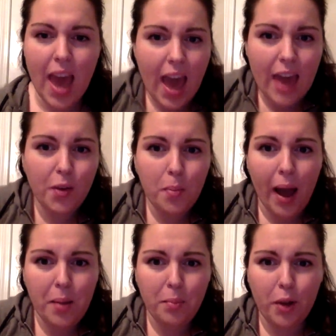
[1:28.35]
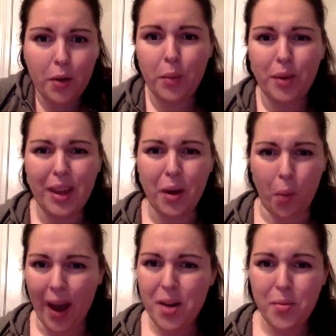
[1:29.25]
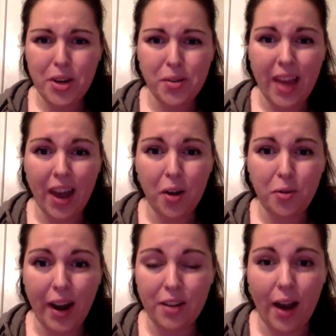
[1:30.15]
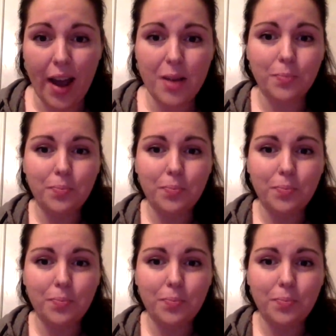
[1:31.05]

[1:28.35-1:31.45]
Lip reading: And they were mind-blowing. We were like, why aren't we doing that already, right?